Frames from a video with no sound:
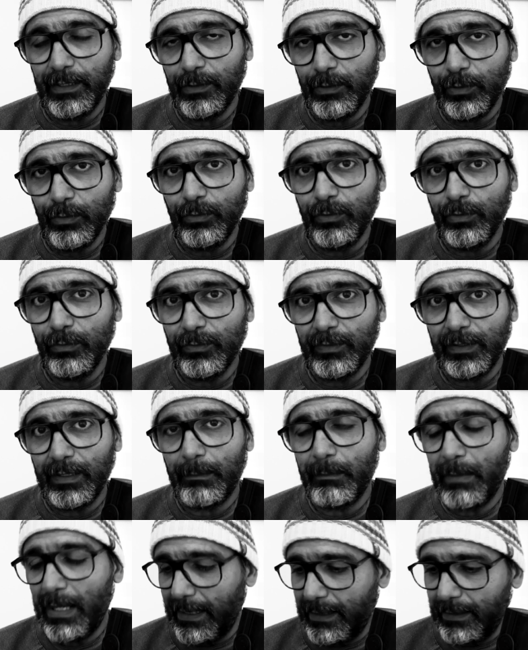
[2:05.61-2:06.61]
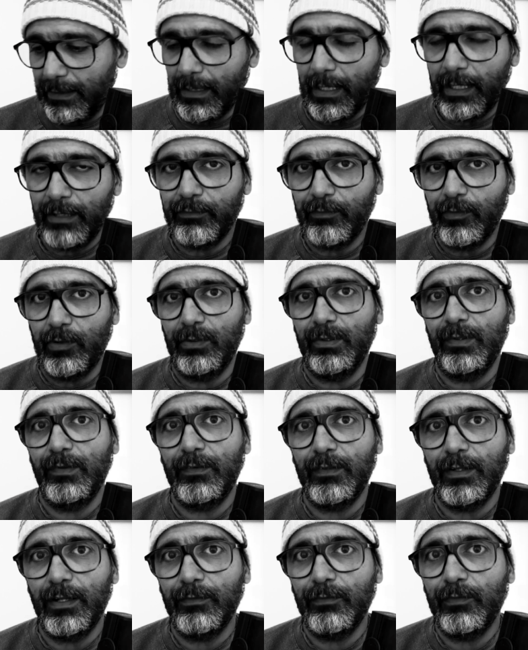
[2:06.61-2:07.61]
and you're using a Mac and iPhone and
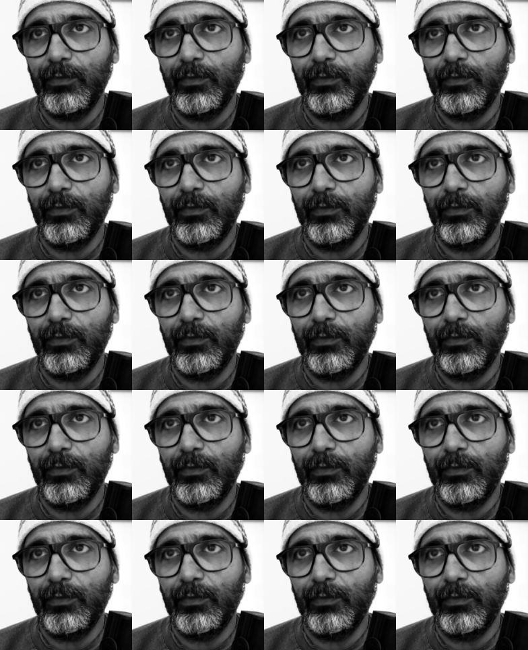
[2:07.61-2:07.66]
stuff,